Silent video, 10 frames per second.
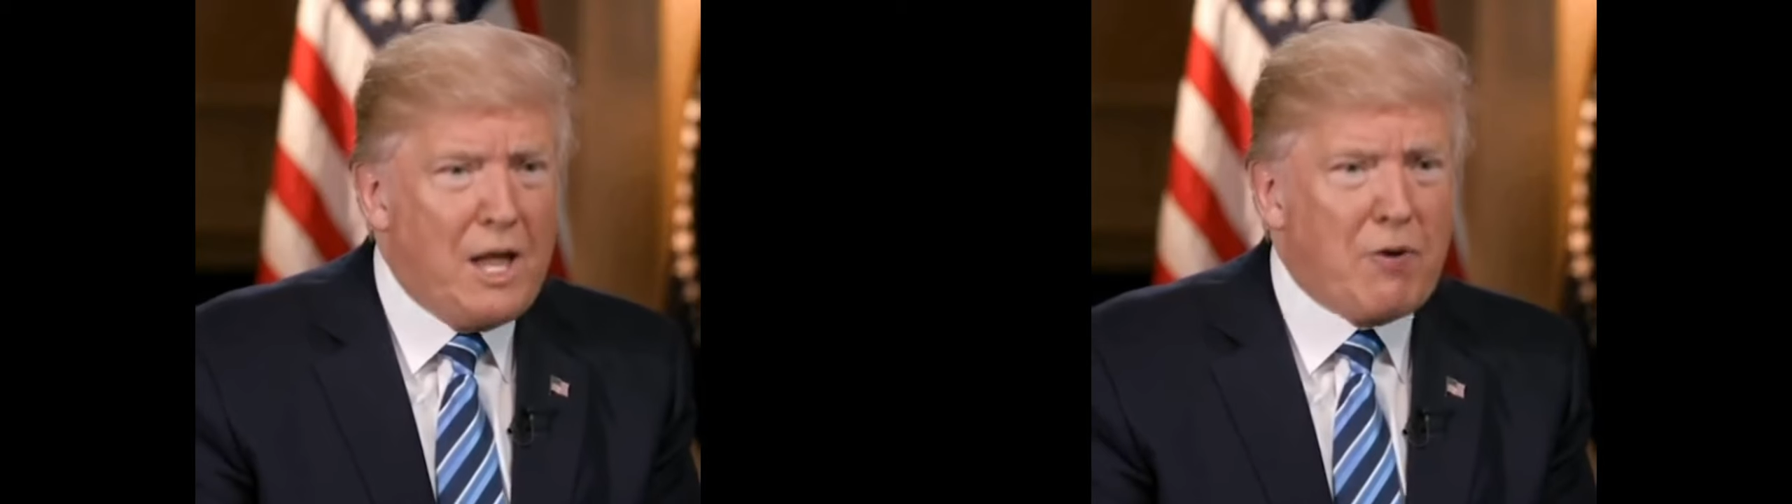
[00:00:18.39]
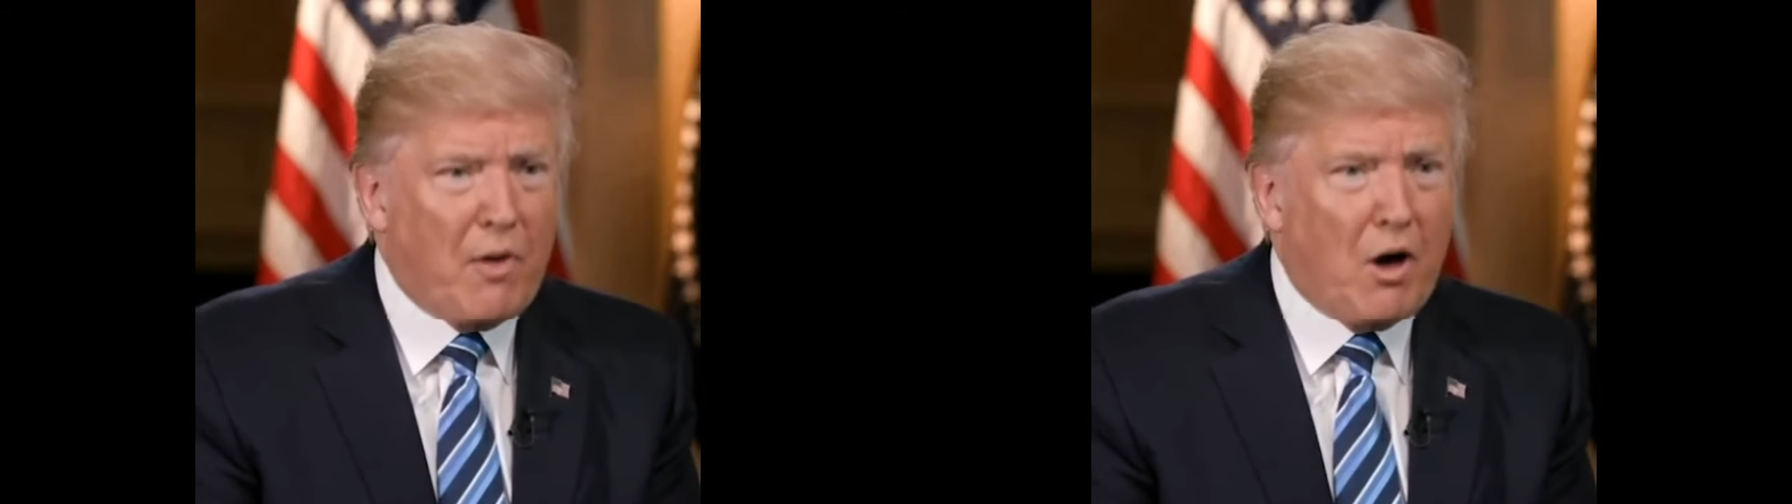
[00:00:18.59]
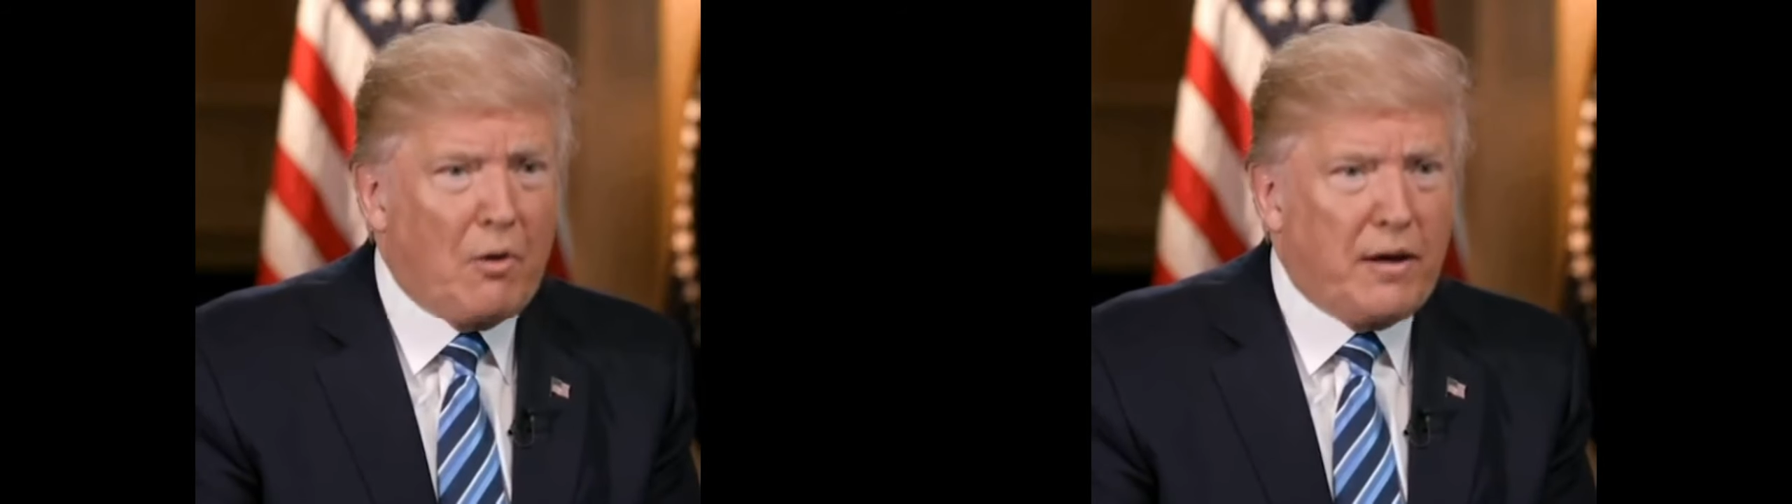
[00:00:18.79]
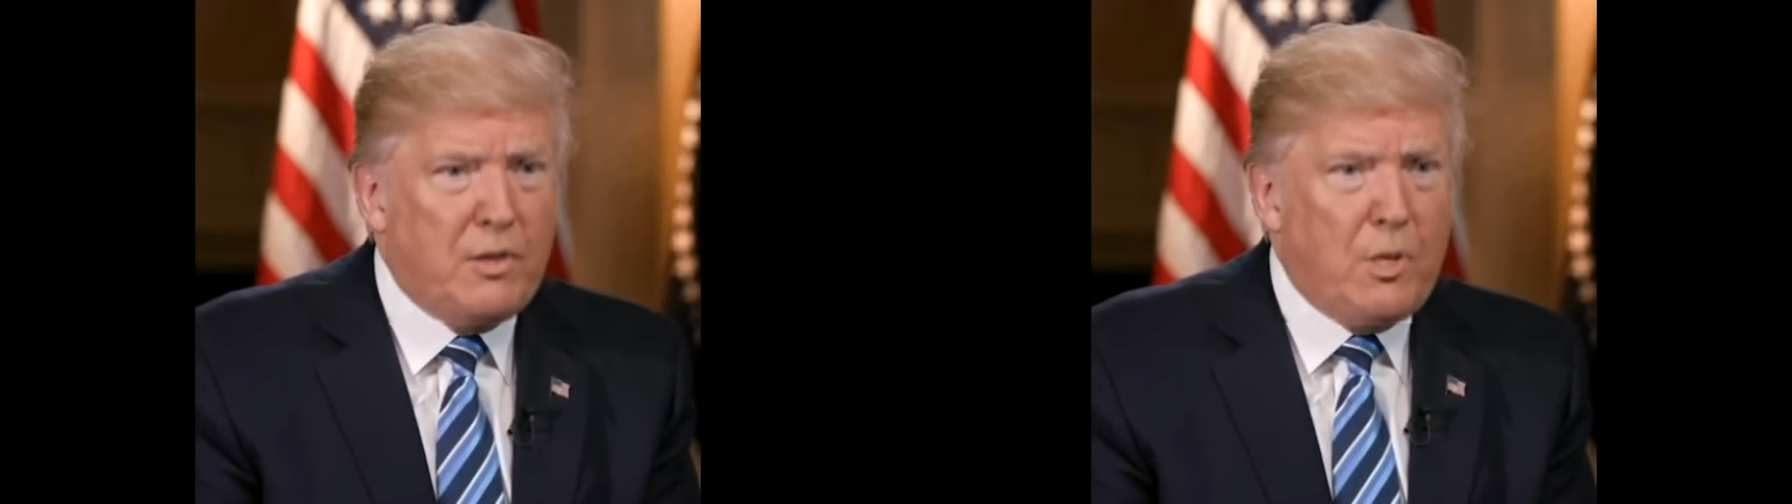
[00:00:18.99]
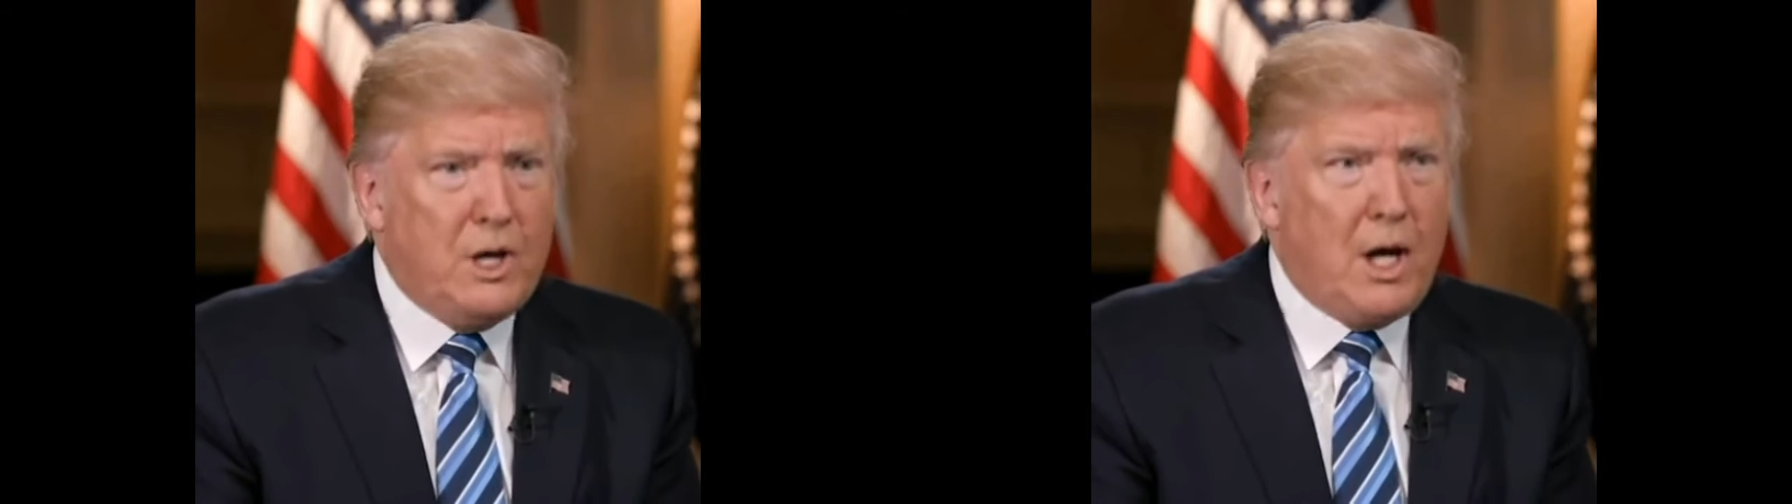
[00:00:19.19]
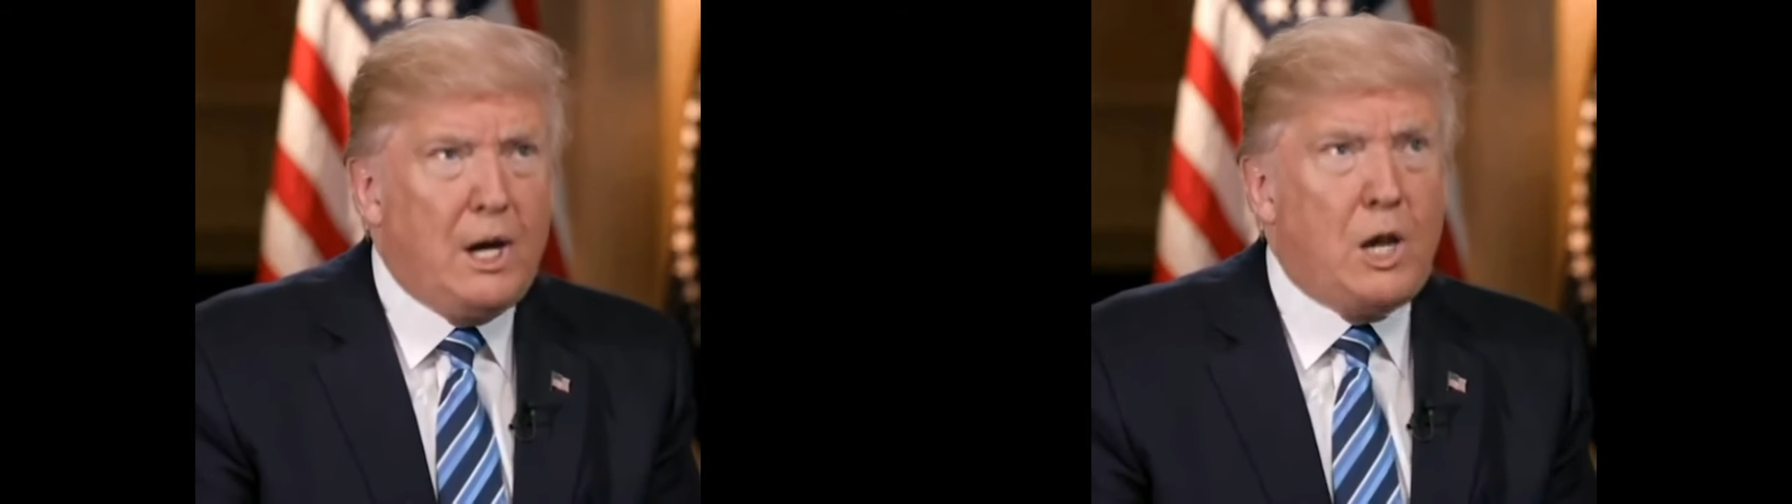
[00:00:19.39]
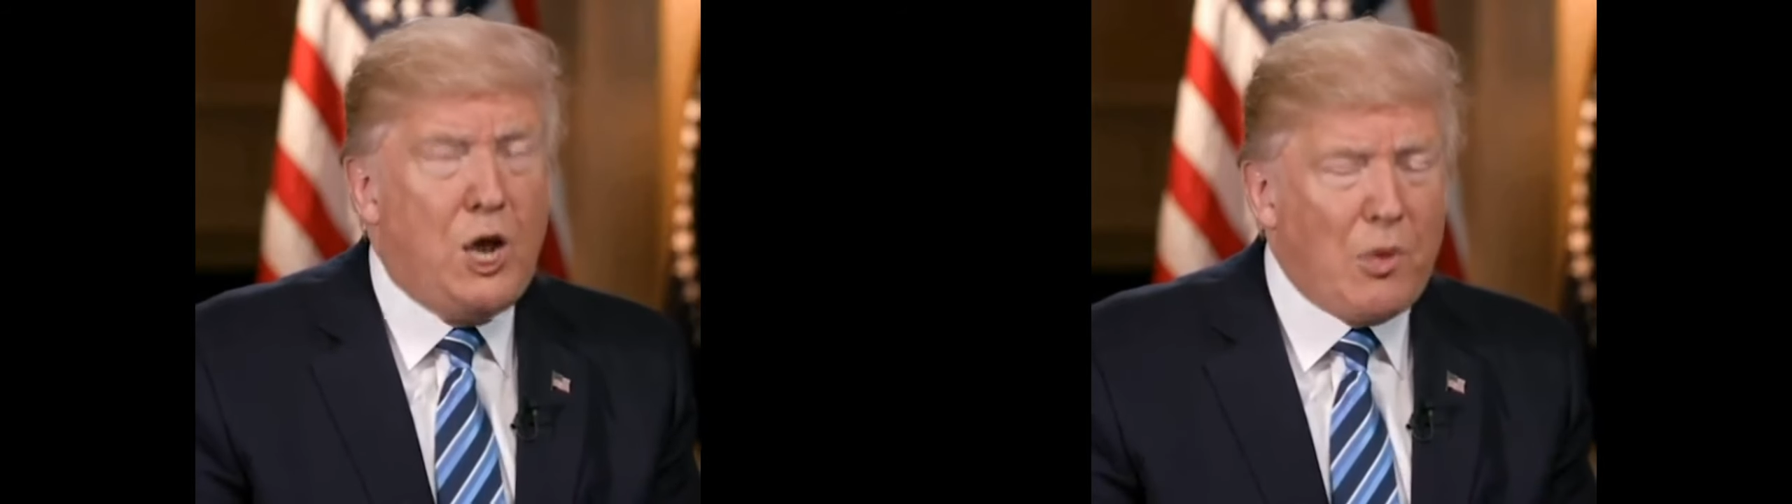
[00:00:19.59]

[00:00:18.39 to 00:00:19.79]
you've always pretended